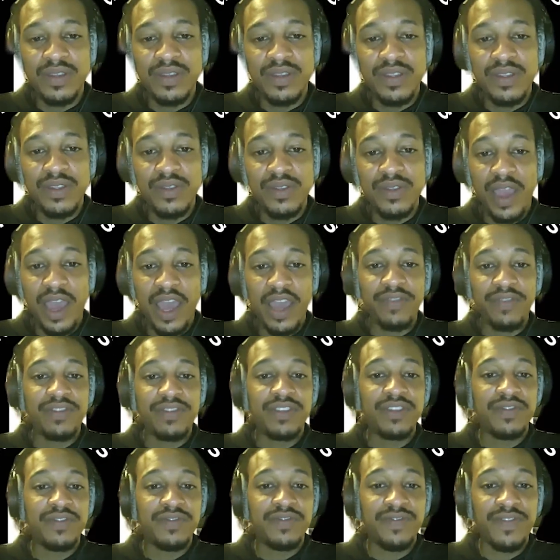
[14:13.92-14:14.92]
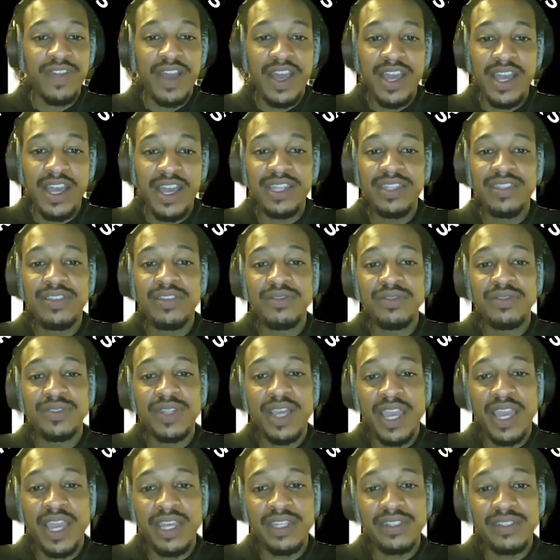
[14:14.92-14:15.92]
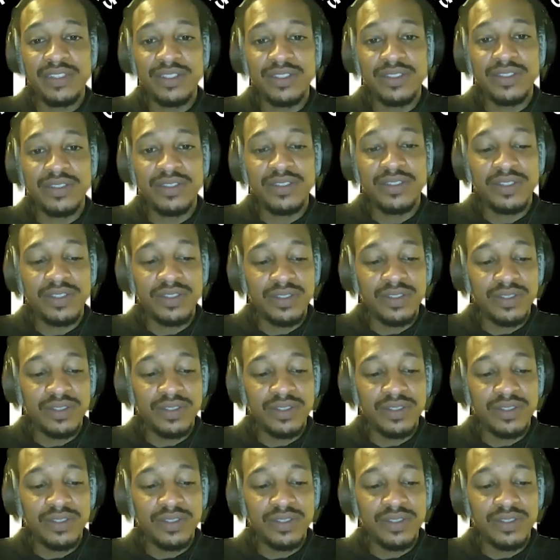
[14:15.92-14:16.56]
You have to find those answers.